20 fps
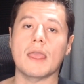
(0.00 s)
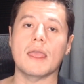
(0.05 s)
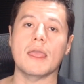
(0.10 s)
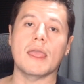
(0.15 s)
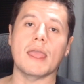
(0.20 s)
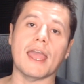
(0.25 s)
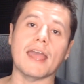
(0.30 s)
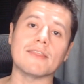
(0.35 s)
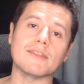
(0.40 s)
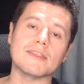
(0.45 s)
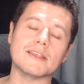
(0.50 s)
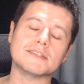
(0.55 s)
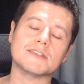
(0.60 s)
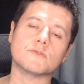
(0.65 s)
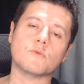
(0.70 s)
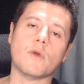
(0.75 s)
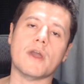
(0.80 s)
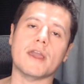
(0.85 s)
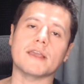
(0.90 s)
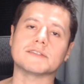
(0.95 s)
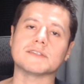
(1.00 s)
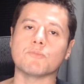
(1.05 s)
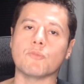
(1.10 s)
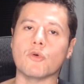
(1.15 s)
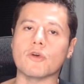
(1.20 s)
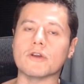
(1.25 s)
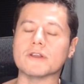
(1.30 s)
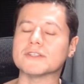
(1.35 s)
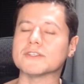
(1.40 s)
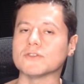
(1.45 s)
And this is why it's
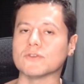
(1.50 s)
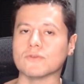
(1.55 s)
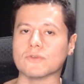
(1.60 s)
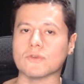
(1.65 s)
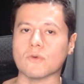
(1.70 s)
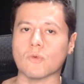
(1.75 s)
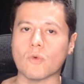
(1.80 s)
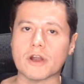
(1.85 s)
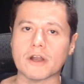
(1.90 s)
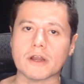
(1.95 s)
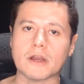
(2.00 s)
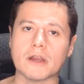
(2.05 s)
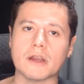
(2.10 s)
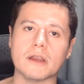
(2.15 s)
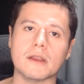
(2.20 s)
important to do the work